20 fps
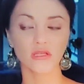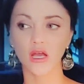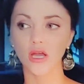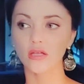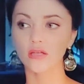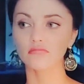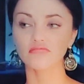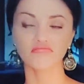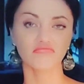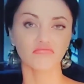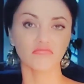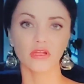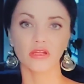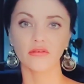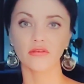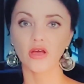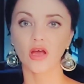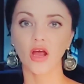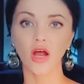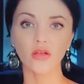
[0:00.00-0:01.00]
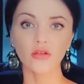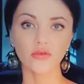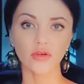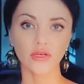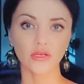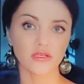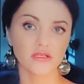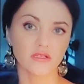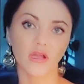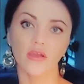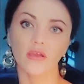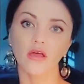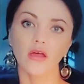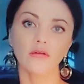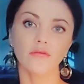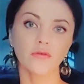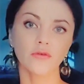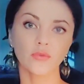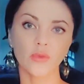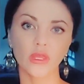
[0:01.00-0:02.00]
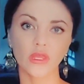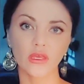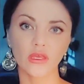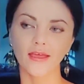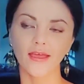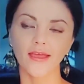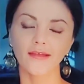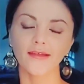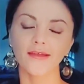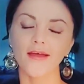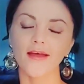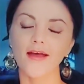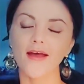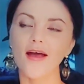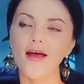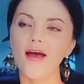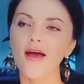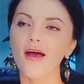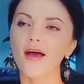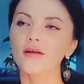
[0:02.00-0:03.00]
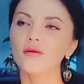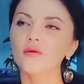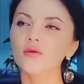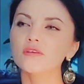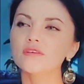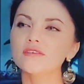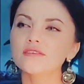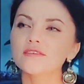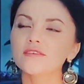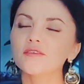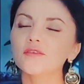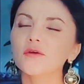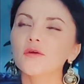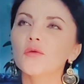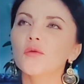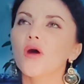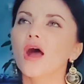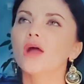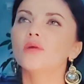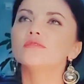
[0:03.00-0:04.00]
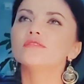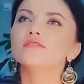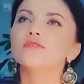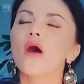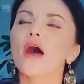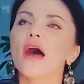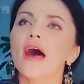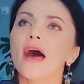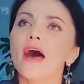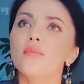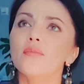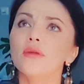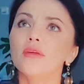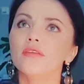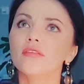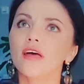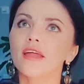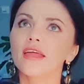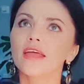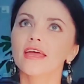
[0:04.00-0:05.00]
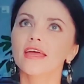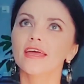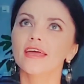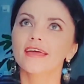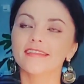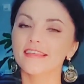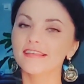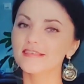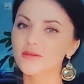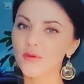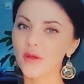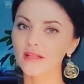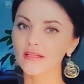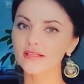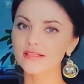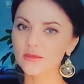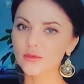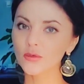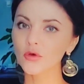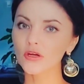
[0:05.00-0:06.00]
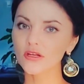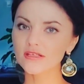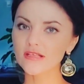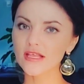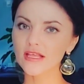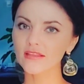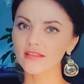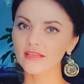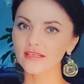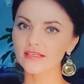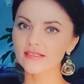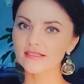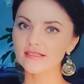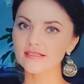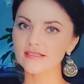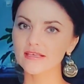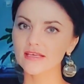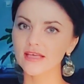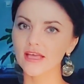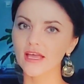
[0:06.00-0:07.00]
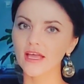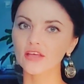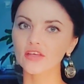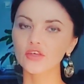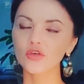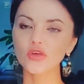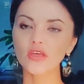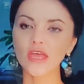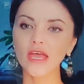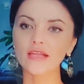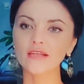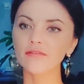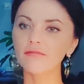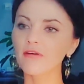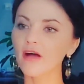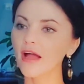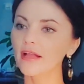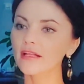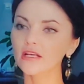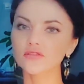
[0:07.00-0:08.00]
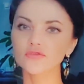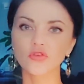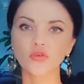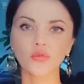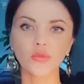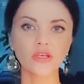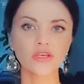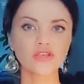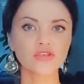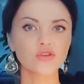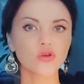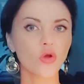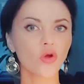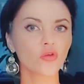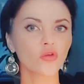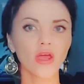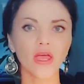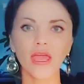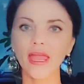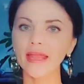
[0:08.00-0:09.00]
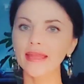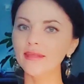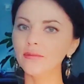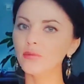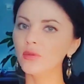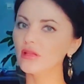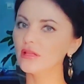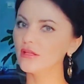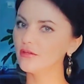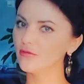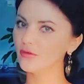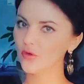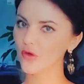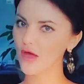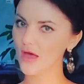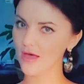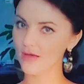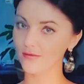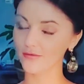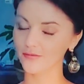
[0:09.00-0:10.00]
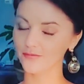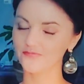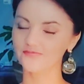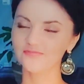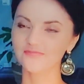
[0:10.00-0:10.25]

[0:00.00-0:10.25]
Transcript: not even one hundred. It's not enough for me. And I was, you know, I'm so happy that this reality works like this. You can find confirmation on any belief you have.